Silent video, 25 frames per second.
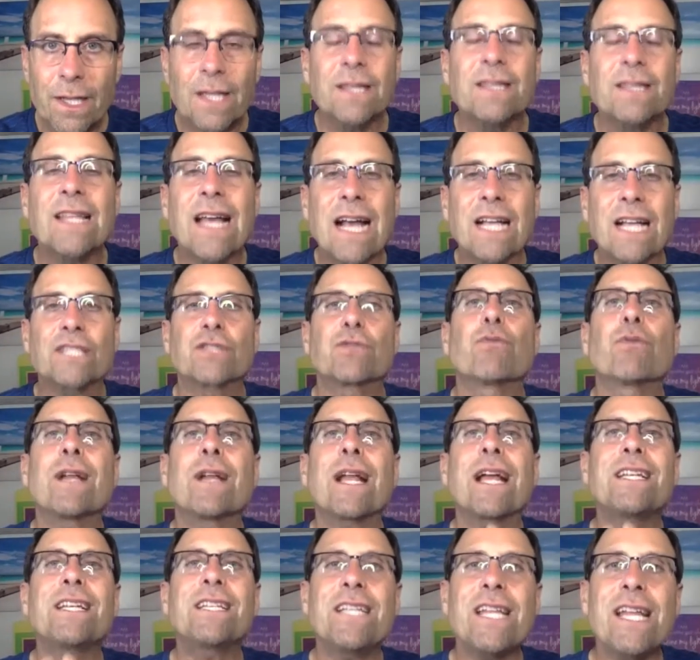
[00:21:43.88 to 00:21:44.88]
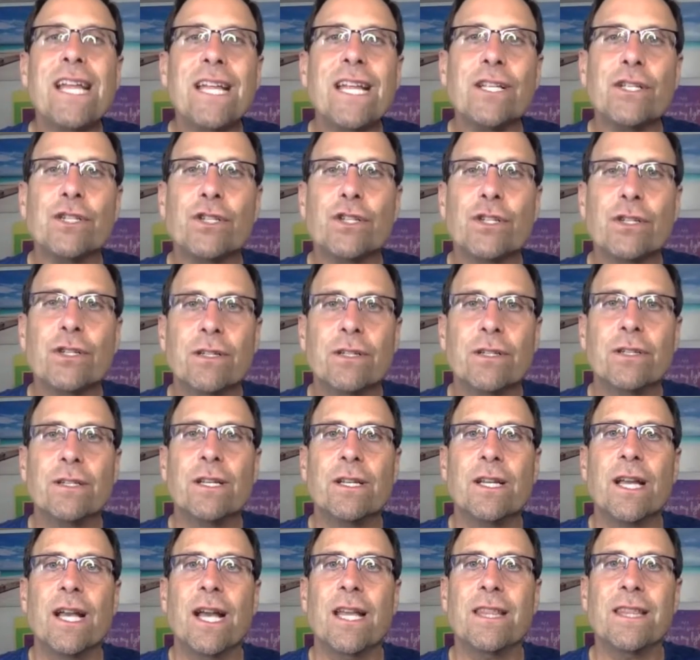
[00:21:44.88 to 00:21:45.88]
That's what I teach.
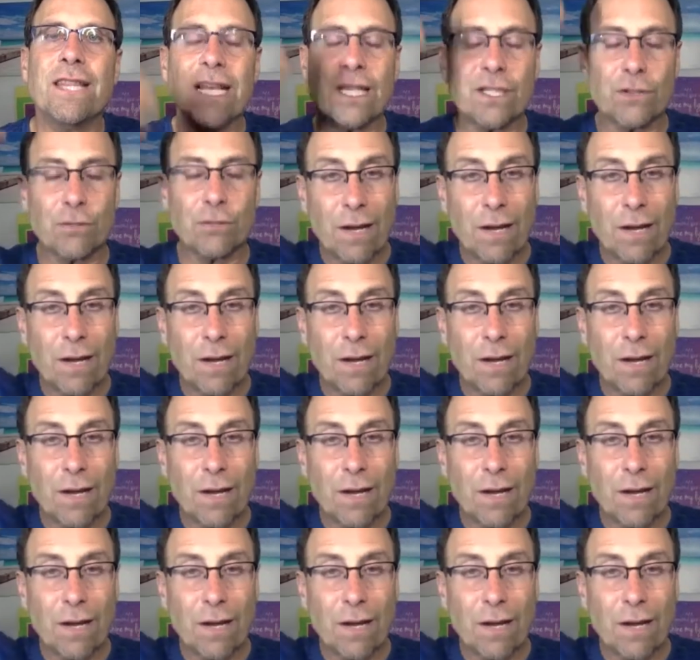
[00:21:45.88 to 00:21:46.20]
And that's